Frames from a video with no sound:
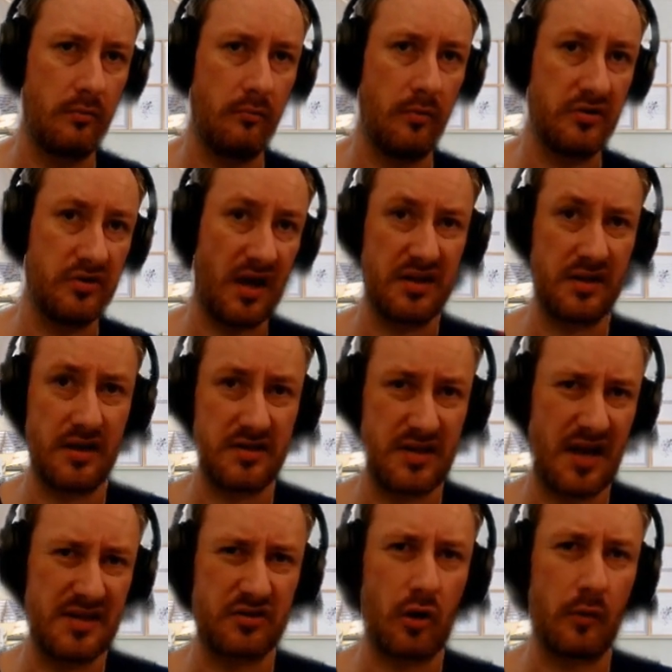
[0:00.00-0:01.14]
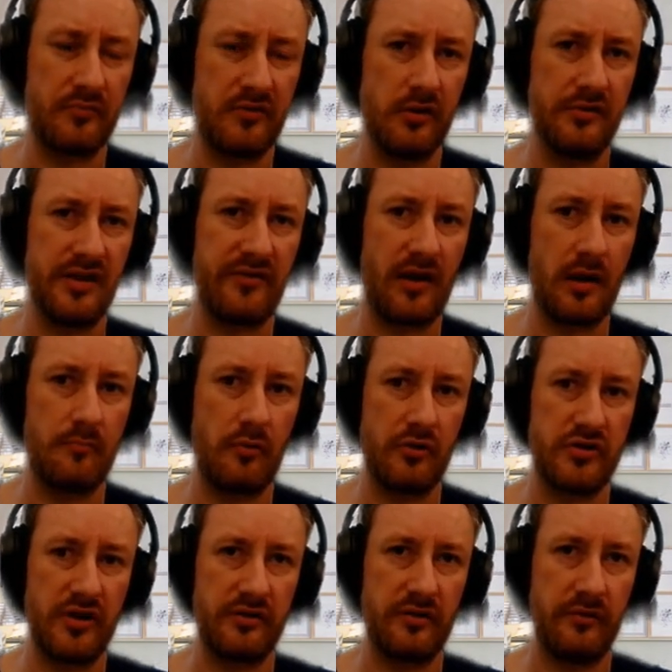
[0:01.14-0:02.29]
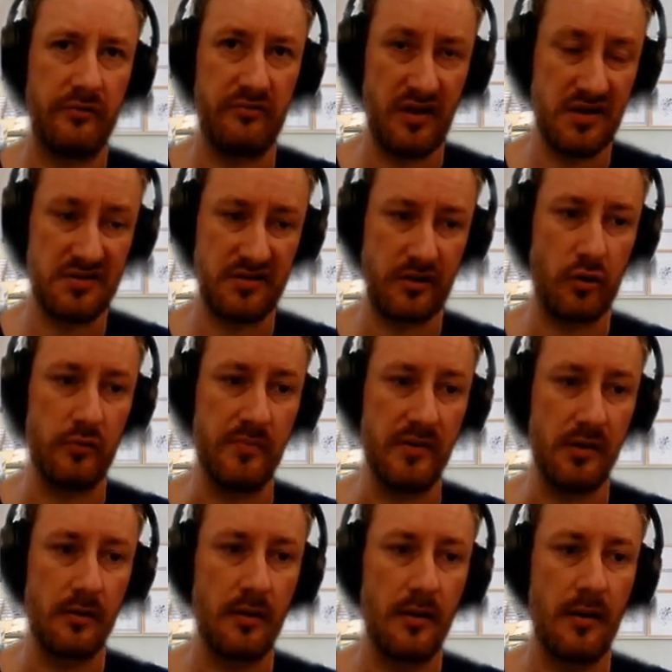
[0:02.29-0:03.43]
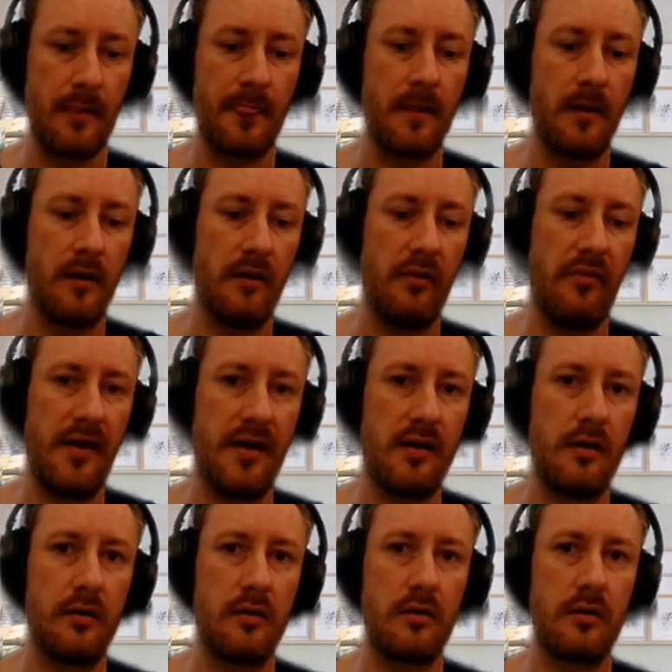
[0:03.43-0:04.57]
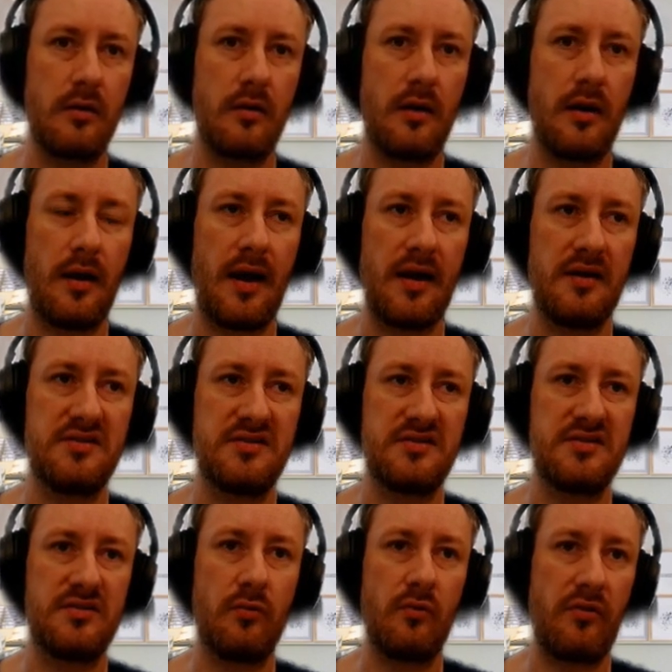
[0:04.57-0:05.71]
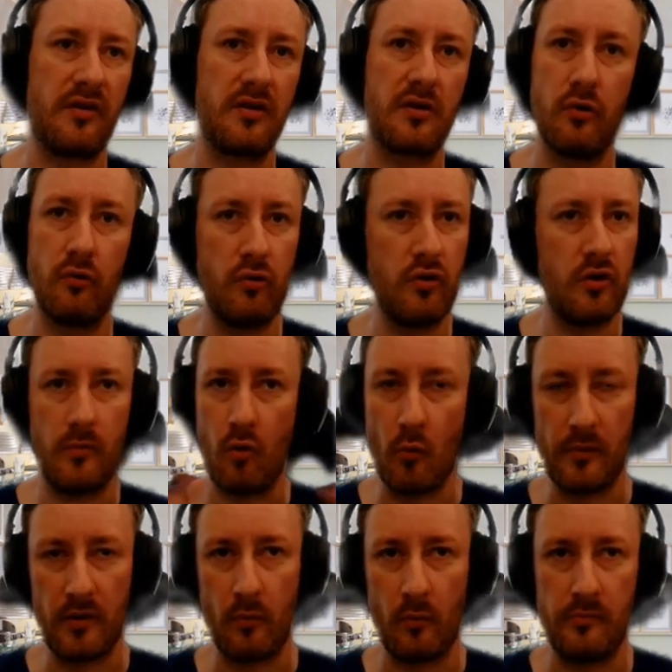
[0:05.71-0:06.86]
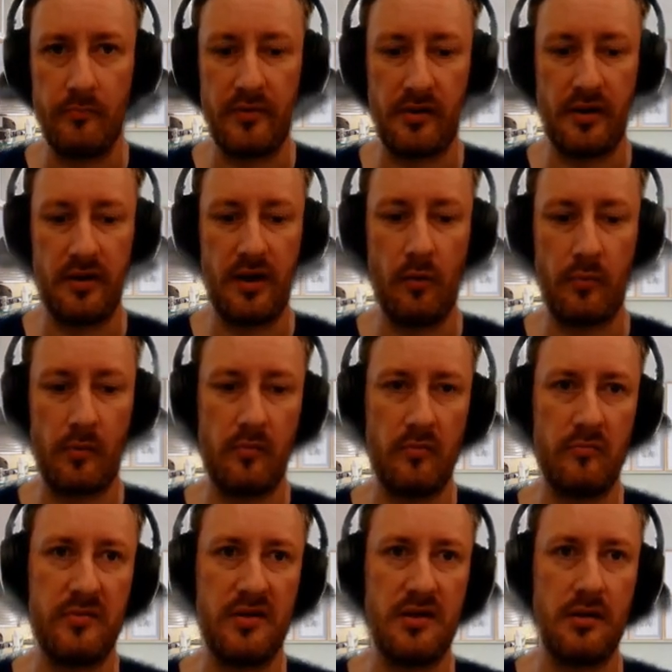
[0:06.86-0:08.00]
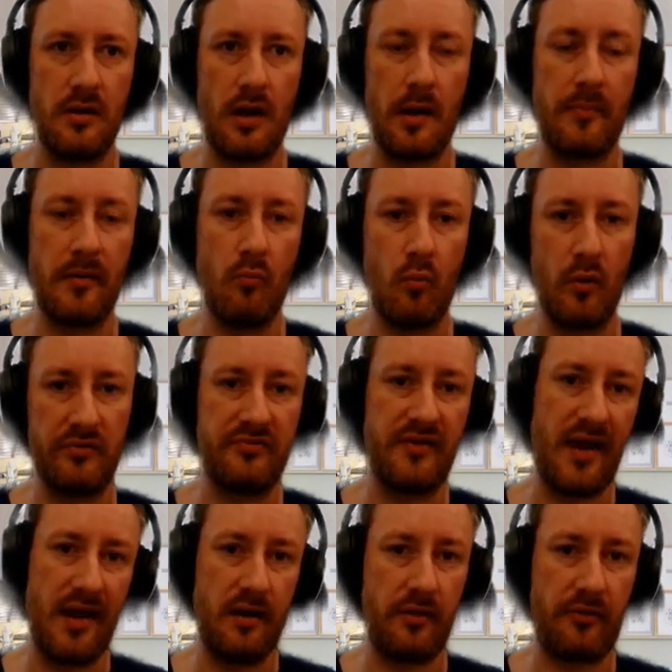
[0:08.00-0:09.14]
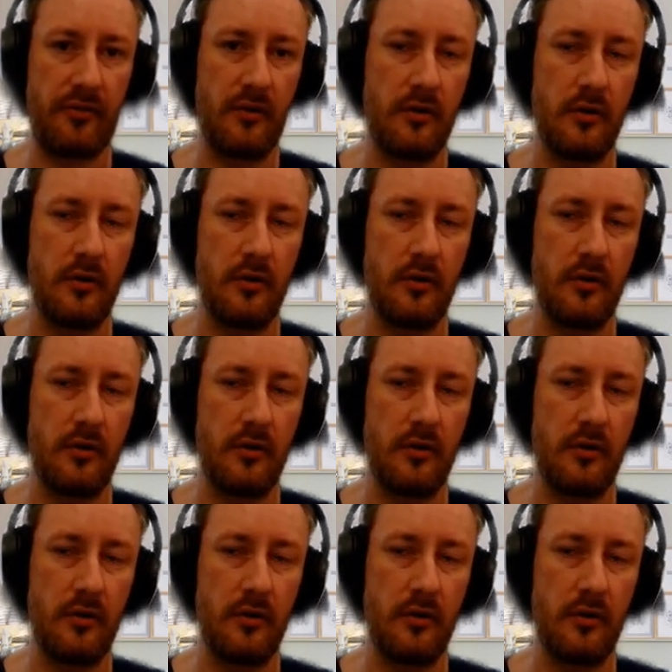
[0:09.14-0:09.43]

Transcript: which as a top tier DeFi project, they easily could be, then I don't think Karura will open at 1 billion. It'll probably be about 1/10.